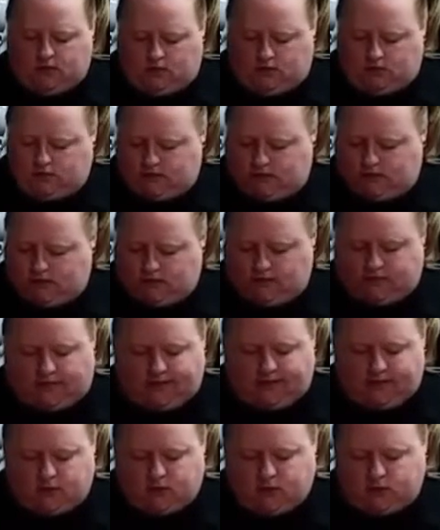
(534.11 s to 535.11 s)
ghost
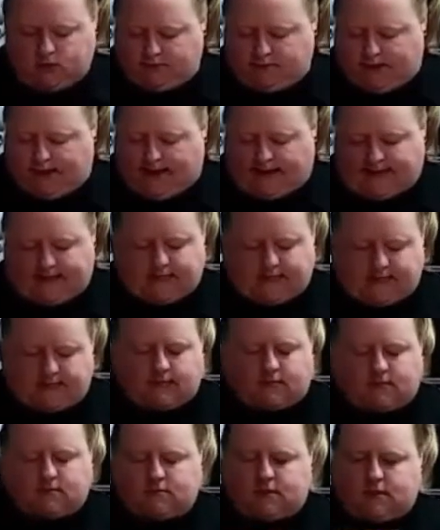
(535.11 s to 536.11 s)
spiders,
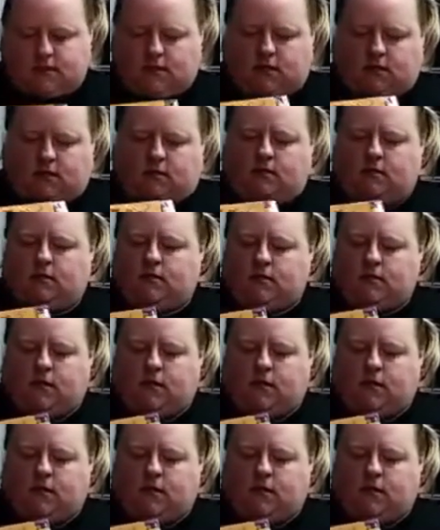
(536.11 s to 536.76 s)
bats with the